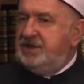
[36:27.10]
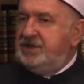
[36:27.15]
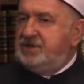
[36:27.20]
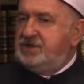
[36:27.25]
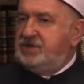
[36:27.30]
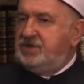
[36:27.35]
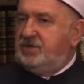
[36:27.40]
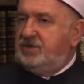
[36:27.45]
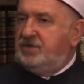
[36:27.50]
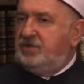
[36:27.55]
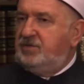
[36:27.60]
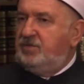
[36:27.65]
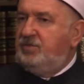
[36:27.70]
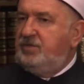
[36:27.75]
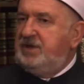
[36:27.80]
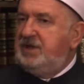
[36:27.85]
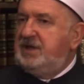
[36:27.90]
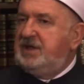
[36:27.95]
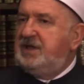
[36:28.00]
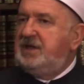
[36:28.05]
So
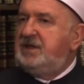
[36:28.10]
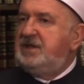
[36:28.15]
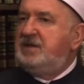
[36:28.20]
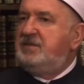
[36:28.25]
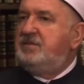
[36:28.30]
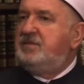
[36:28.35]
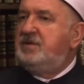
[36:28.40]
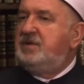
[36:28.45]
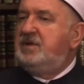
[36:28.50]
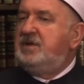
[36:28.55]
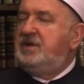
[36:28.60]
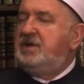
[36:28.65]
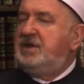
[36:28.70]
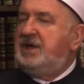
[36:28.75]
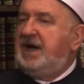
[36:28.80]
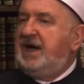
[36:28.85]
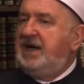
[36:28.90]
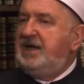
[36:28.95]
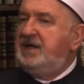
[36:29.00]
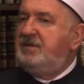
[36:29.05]
we are
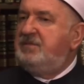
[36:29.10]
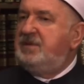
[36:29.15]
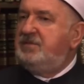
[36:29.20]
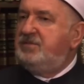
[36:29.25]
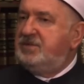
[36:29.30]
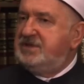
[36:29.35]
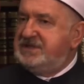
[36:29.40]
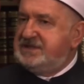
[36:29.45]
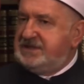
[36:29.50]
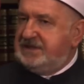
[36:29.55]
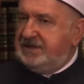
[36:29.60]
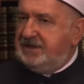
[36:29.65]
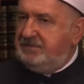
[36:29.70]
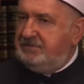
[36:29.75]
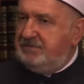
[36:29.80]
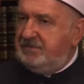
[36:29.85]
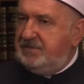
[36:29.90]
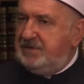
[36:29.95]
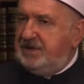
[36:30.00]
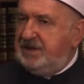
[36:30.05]
I am a
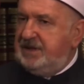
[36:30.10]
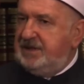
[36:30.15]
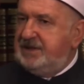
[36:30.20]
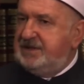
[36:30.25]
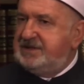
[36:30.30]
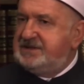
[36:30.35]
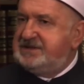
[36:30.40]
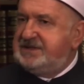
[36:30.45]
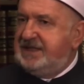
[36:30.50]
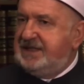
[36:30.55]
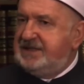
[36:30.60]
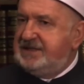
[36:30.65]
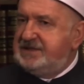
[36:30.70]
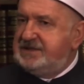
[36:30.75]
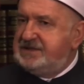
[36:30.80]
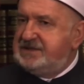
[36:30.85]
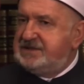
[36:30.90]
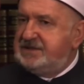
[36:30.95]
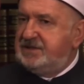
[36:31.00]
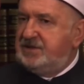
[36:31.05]
Muslim in the
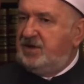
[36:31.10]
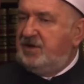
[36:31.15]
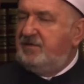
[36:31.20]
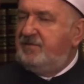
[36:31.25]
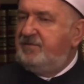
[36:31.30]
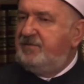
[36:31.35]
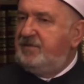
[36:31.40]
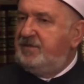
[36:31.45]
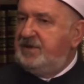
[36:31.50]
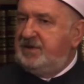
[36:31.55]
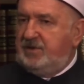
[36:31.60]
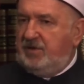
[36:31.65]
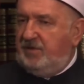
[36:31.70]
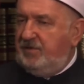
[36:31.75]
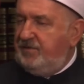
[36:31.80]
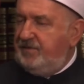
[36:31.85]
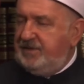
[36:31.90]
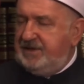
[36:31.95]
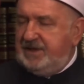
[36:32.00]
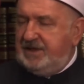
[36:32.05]
sense of
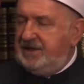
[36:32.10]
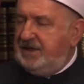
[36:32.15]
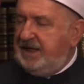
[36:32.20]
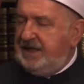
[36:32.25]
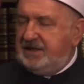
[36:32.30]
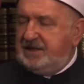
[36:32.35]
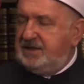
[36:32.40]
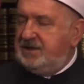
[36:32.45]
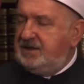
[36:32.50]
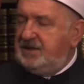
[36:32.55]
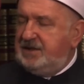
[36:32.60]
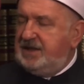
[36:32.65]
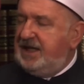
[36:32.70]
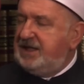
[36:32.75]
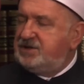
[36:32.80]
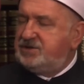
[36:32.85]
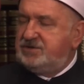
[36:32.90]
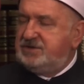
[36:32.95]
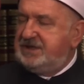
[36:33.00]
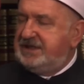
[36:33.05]
the not
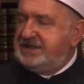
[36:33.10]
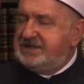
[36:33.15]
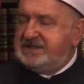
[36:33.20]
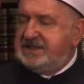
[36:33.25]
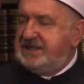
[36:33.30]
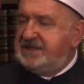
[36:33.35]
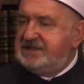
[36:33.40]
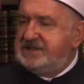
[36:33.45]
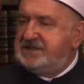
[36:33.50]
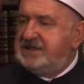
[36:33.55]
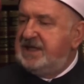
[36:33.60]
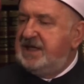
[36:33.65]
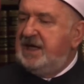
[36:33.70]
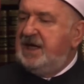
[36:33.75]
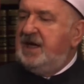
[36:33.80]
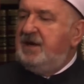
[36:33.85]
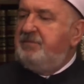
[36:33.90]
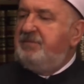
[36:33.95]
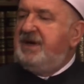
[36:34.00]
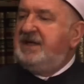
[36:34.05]
national sense,
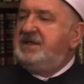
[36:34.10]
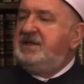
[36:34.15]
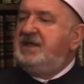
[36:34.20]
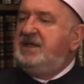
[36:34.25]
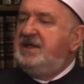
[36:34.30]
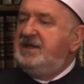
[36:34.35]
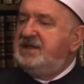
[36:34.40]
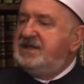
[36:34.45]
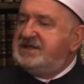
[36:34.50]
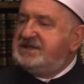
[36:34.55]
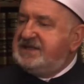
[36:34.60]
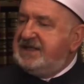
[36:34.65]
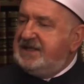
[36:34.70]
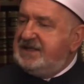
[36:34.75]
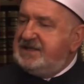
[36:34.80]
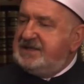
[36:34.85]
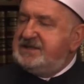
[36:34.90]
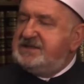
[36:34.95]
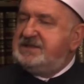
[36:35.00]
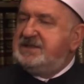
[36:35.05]
but in the
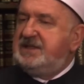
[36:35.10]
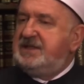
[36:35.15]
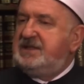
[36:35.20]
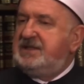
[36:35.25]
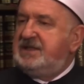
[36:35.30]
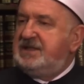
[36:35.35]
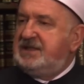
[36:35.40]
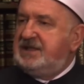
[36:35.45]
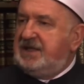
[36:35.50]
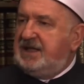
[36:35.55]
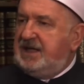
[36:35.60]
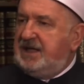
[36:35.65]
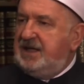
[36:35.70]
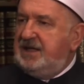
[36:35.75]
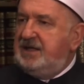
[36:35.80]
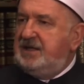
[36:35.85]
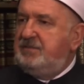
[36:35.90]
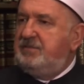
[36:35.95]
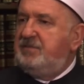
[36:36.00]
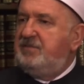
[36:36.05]
sense that I
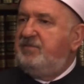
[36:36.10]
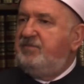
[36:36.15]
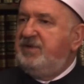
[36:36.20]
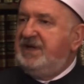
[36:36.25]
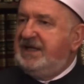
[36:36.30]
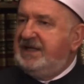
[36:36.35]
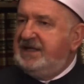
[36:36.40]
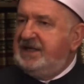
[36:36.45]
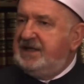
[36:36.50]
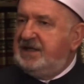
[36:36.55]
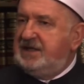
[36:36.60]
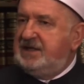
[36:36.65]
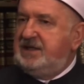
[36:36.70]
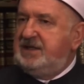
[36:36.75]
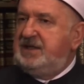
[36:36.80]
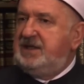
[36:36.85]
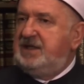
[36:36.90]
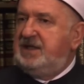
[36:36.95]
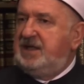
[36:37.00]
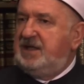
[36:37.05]
am
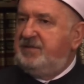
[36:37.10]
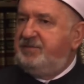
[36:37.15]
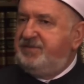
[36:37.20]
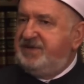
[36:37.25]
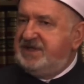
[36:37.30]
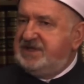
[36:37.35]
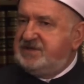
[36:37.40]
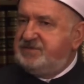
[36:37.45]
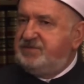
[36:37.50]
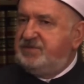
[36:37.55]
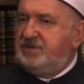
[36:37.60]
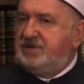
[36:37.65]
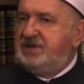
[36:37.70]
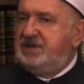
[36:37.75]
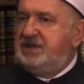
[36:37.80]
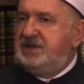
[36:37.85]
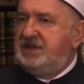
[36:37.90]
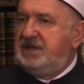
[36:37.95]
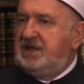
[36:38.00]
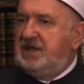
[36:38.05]
willingly and
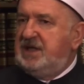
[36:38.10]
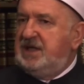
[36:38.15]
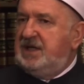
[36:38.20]
peacefully